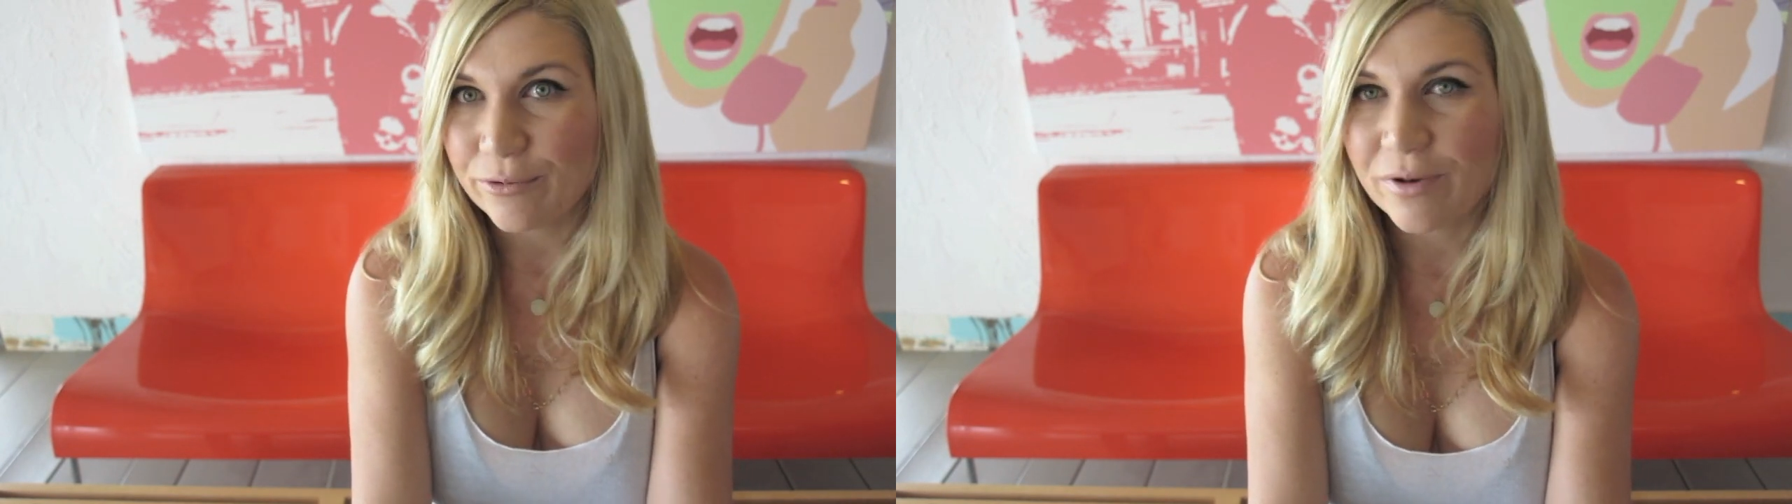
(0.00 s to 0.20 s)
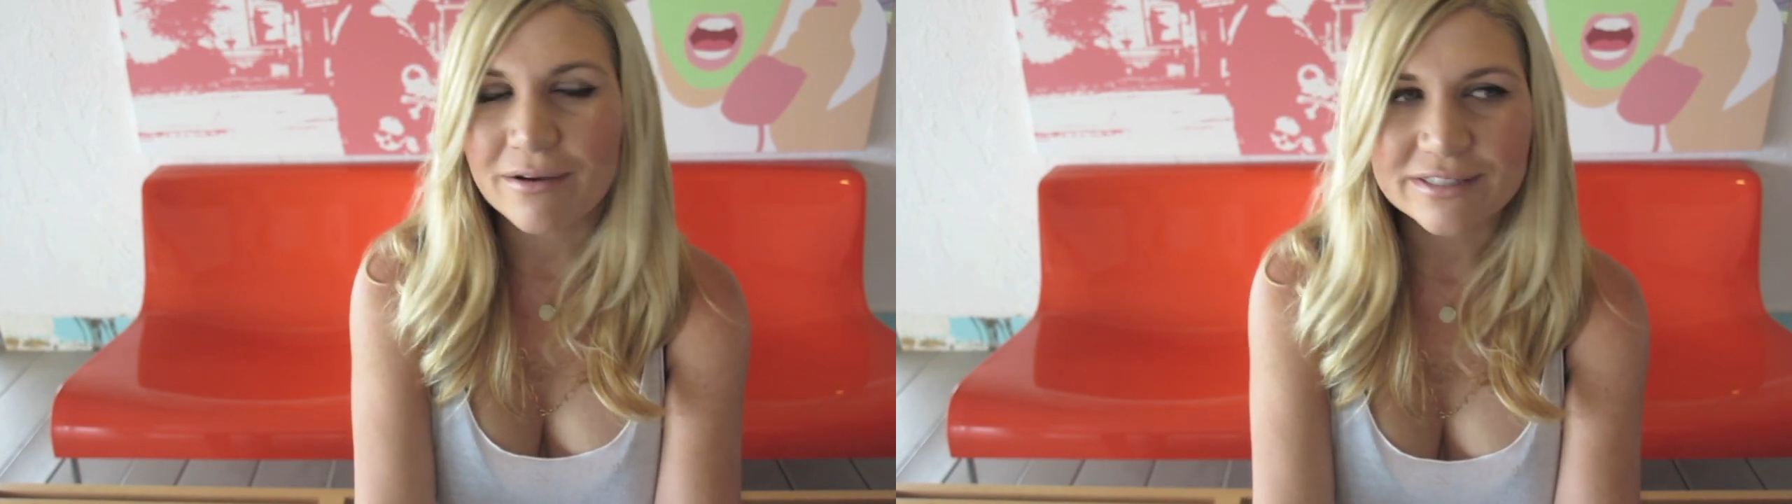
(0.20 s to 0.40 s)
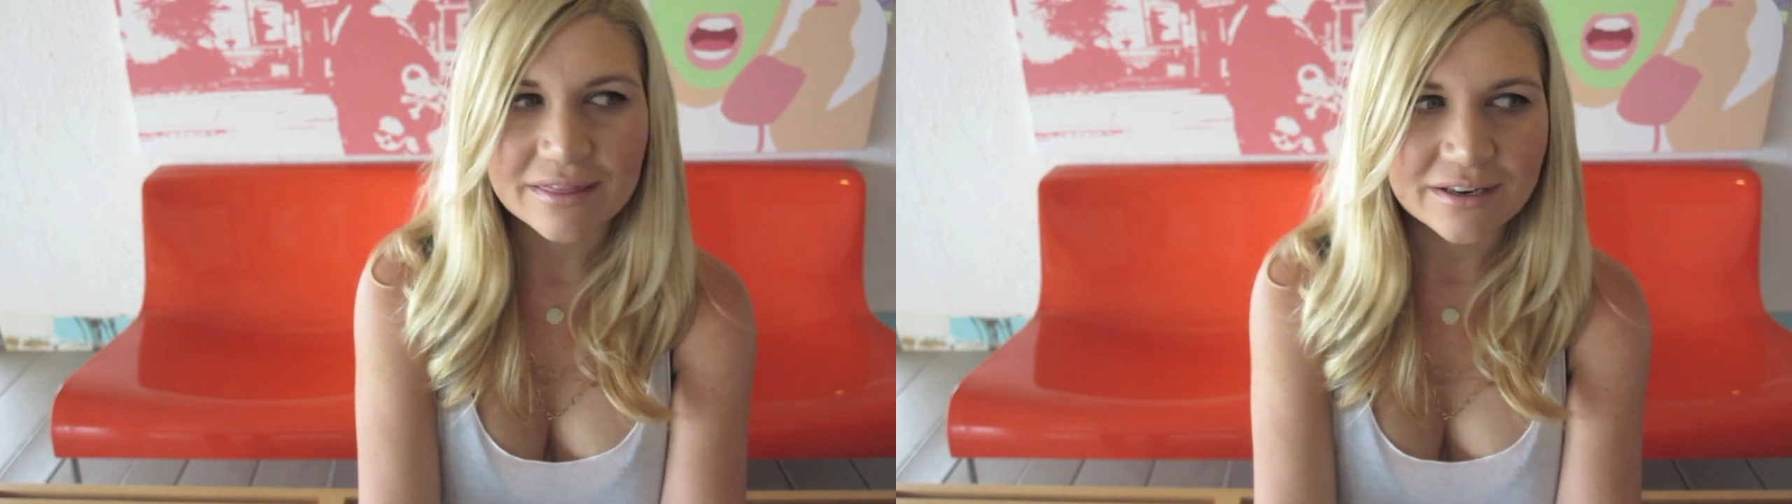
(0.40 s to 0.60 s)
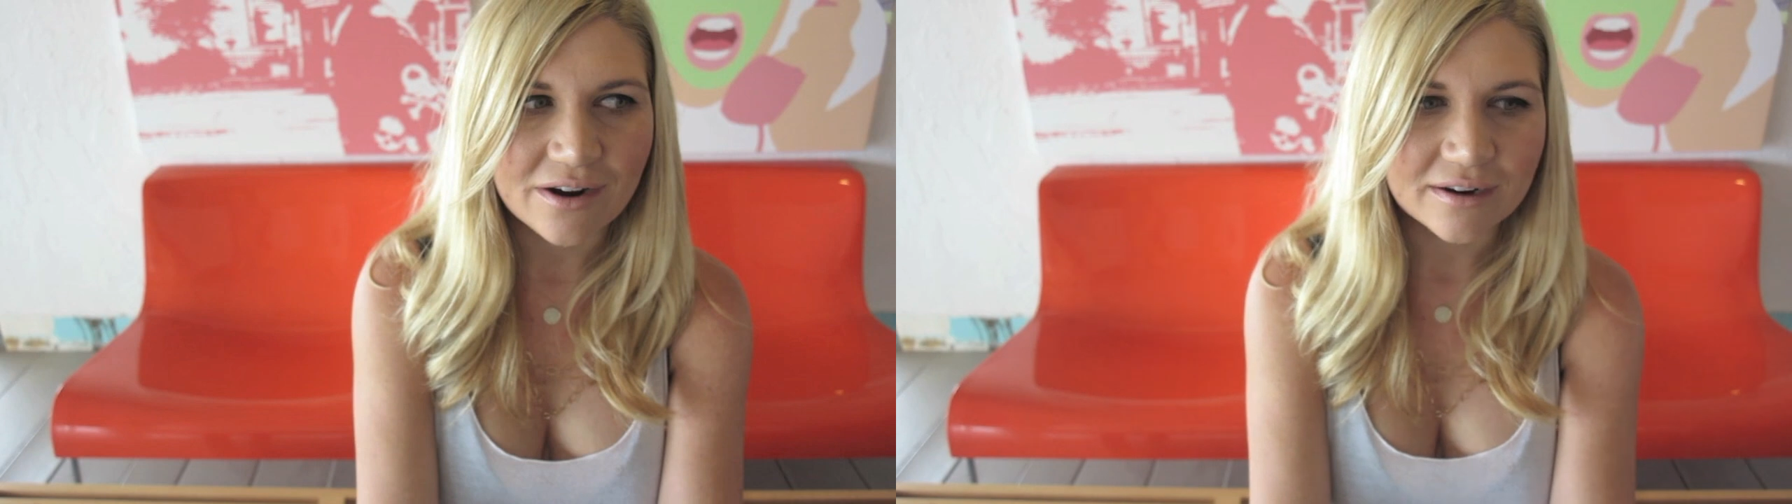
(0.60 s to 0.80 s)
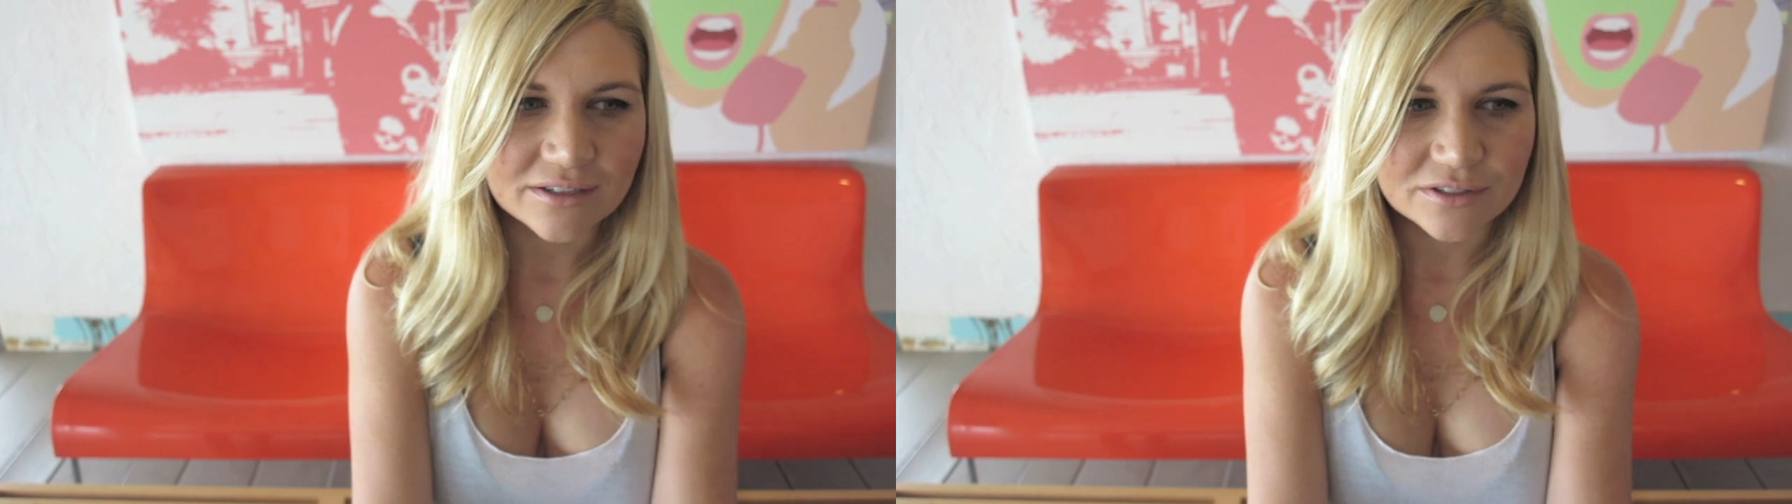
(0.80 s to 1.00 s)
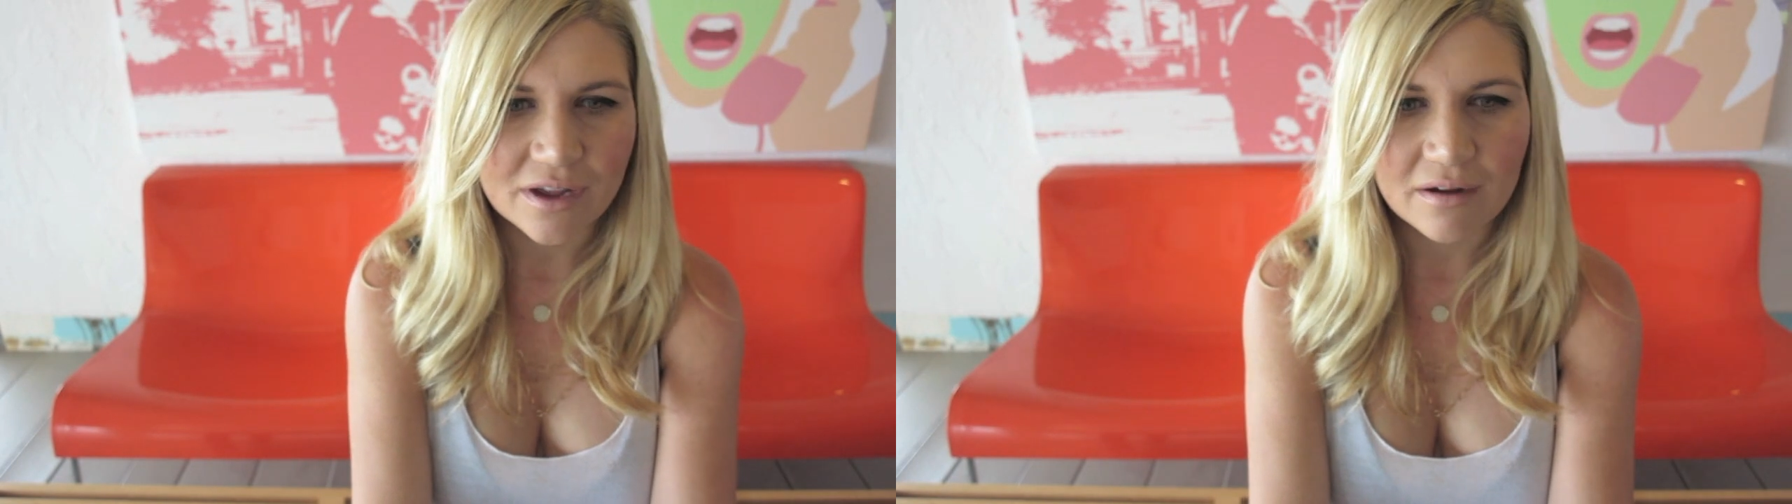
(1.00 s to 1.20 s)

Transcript: when I was at the doctor's